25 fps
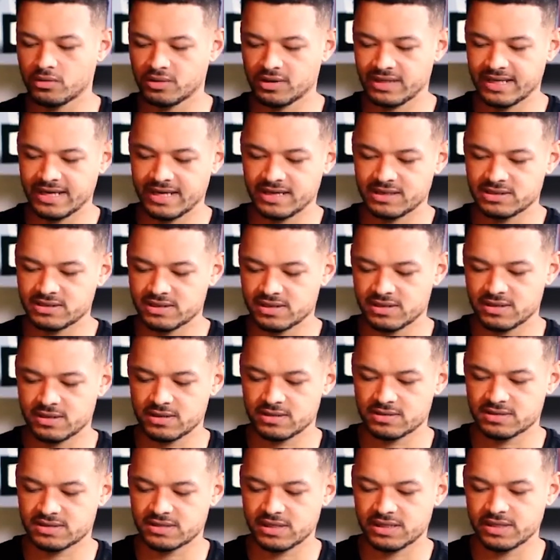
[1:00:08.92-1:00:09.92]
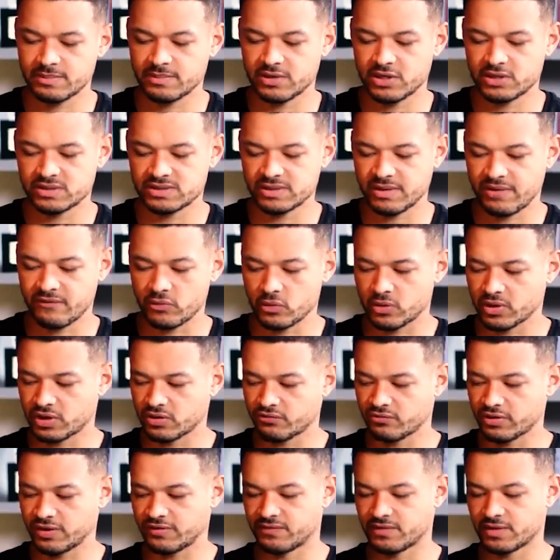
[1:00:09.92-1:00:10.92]
link to the study below so everyone can
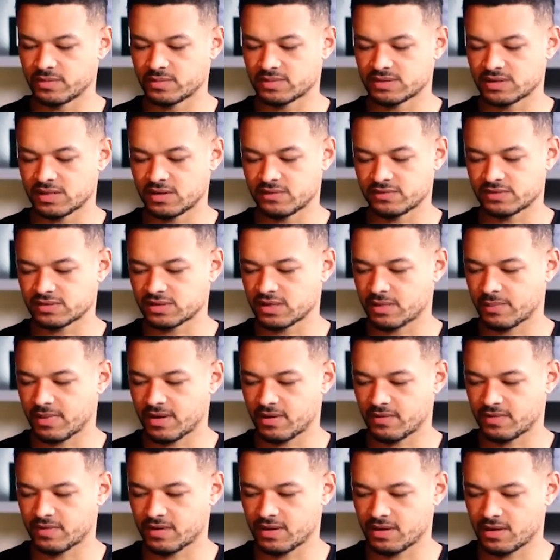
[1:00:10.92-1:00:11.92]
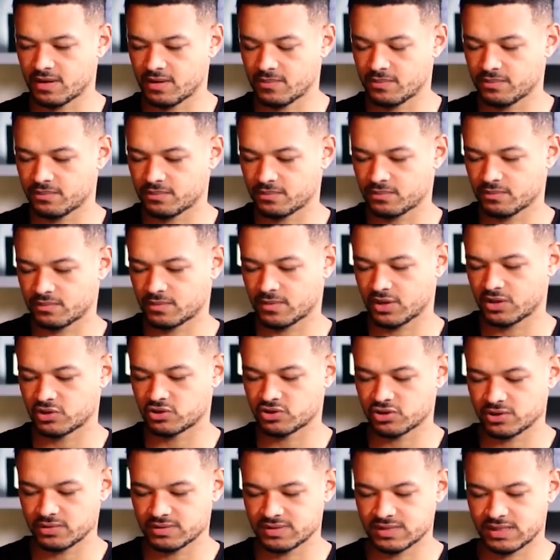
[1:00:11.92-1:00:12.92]
read for themselves about the
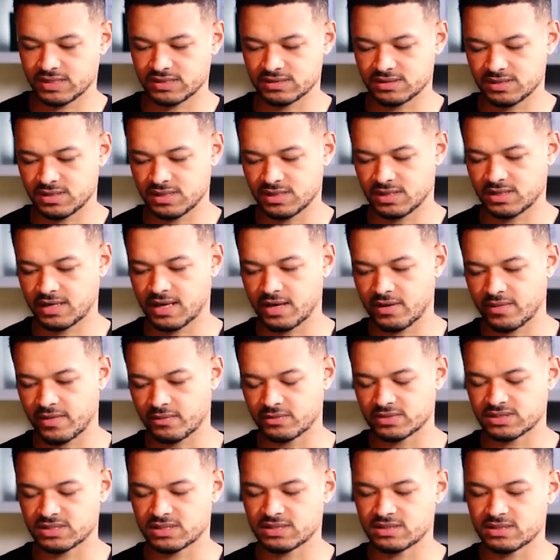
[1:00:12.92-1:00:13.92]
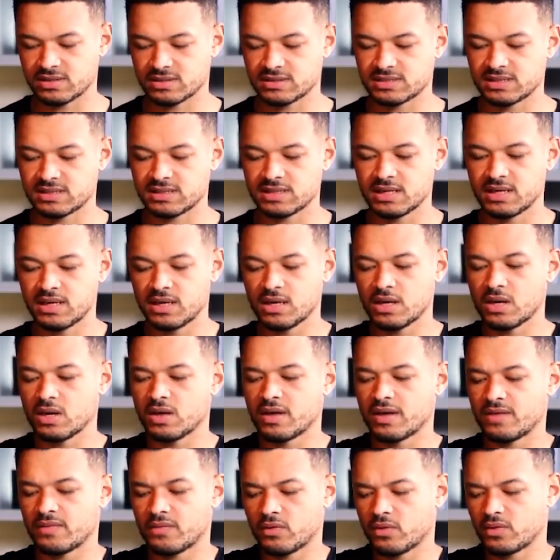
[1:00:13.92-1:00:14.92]
controls in that study and how that was conducted.
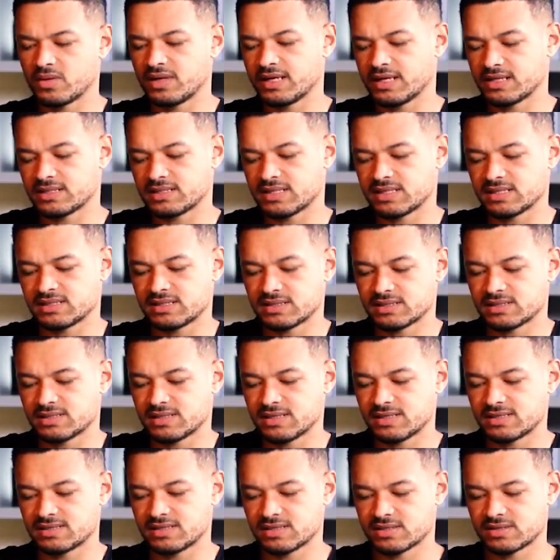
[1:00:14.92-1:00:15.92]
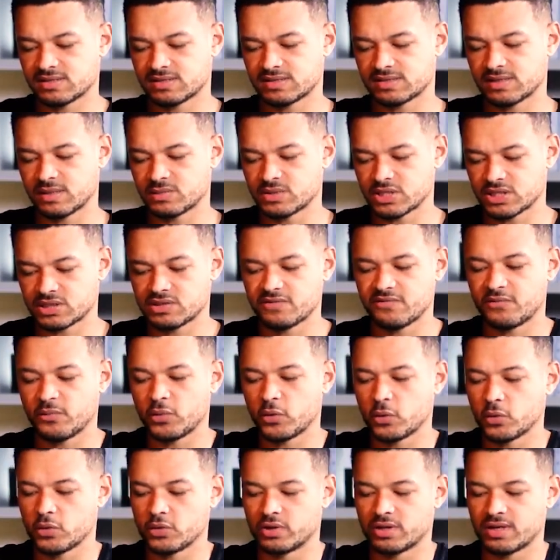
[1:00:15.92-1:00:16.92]
Linked to this is the subject of
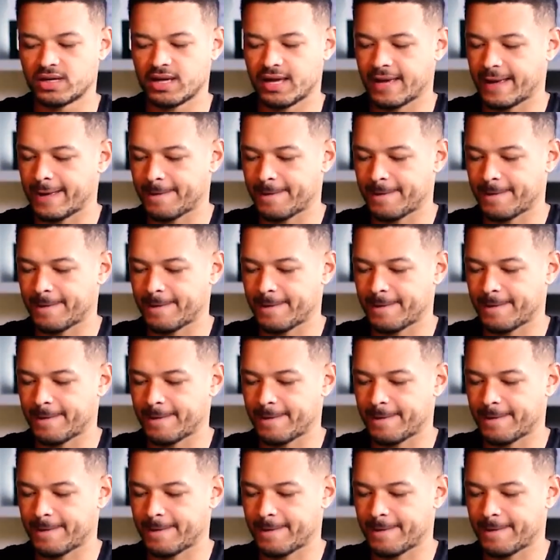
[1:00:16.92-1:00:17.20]
porn.